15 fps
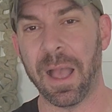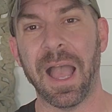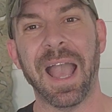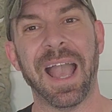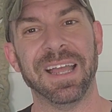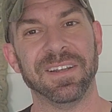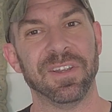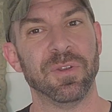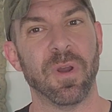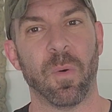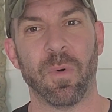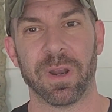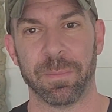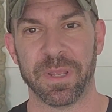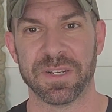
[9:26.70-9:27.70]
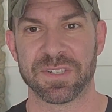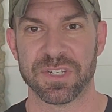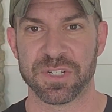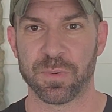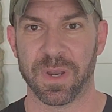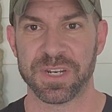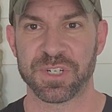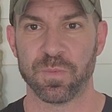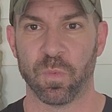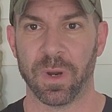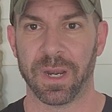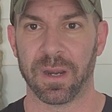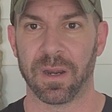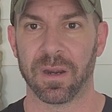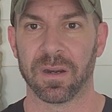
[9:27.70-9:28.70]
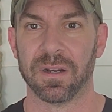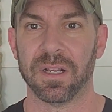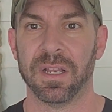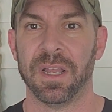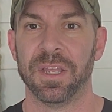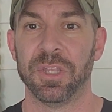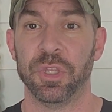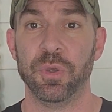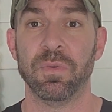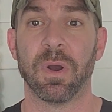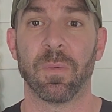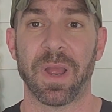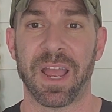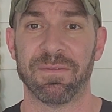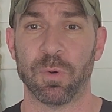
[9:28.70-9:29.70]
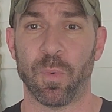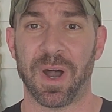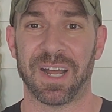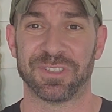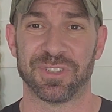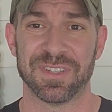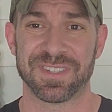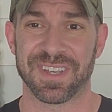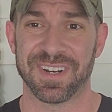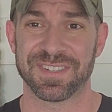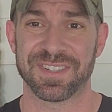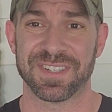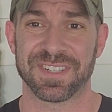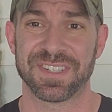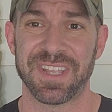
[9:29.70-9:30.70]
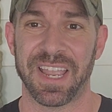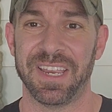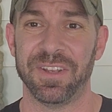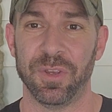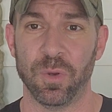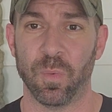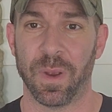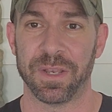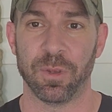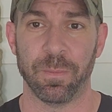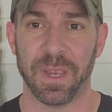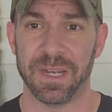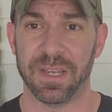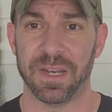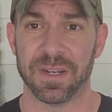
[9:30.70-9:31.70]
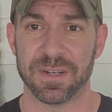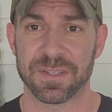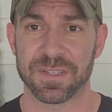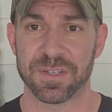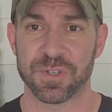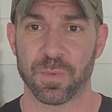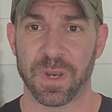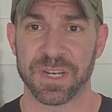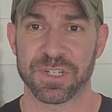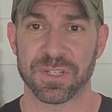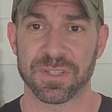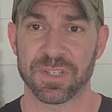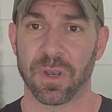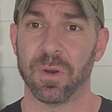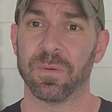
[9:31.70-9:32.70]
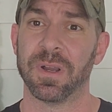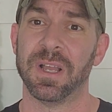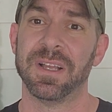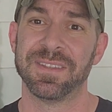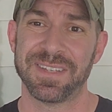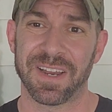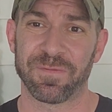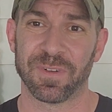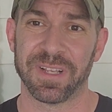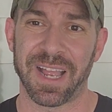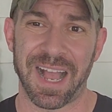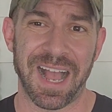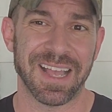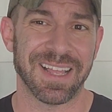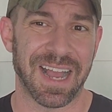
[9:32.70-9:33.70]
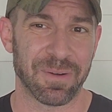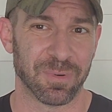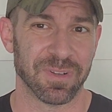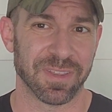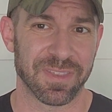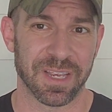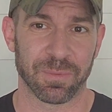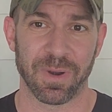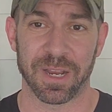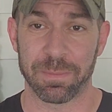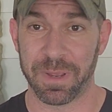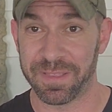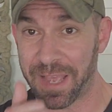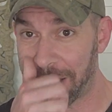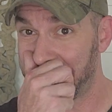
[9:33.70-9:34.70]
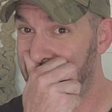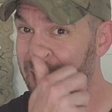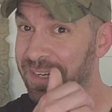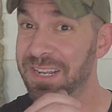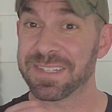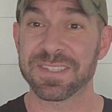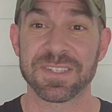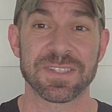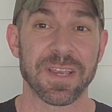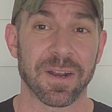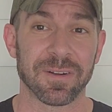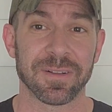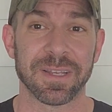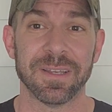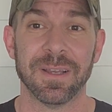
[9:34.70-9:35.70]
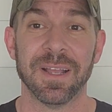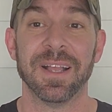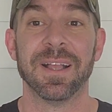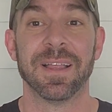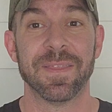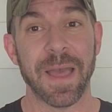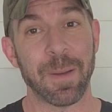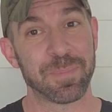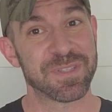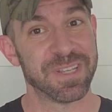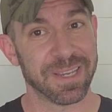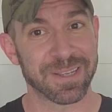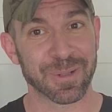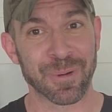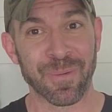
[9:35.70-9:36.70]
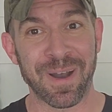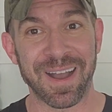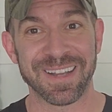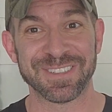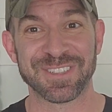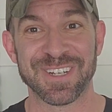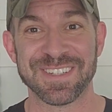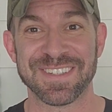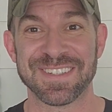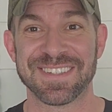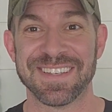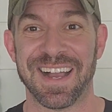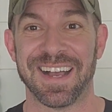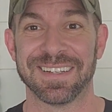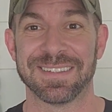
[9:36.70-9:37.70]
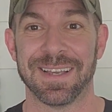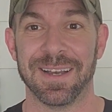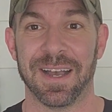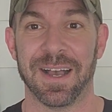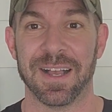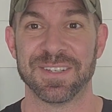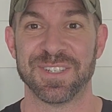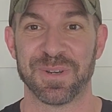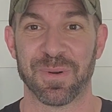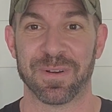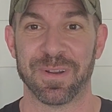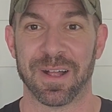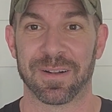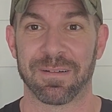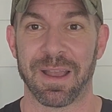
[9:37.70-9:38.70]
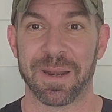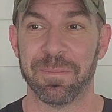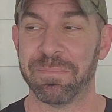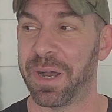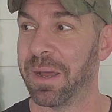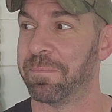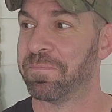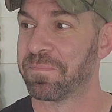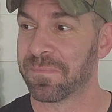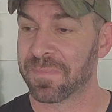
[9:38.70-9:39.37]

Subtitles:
And you don't want to be in a situation where you don't have a watch that's going to sustain you when you may need it in a situation. So definitely, I really recommend that. Not necessarily that particular watch, because it's not a $0 item, but